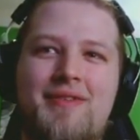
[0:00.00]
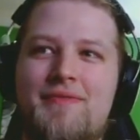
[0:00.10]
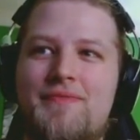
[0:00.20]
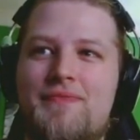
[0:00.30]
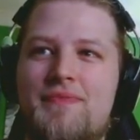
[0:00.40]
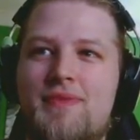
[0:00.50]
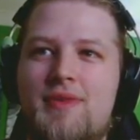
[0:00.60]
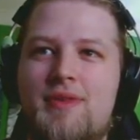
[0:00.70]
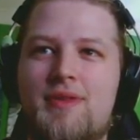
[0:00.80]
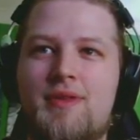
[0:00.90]

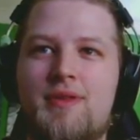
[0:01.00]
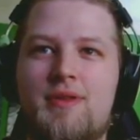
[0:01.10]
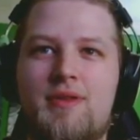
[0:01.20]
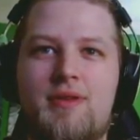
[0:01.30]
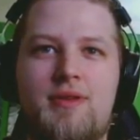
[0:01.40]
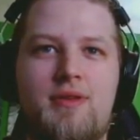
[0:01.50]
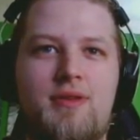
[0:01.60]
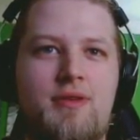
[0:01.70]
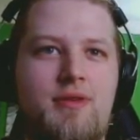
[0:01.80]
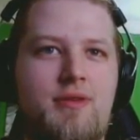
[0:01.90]

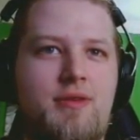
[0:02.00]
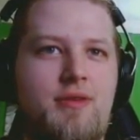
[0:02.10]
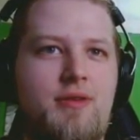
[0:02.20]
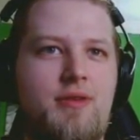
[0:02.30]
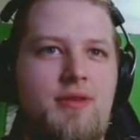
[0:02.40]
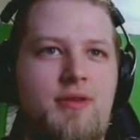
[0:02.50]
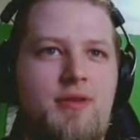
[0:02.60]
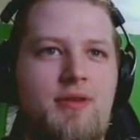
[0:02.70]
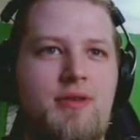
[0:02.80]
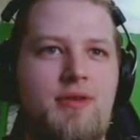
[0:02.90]

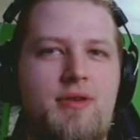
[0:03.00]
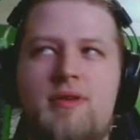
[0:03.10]
(no one is talking)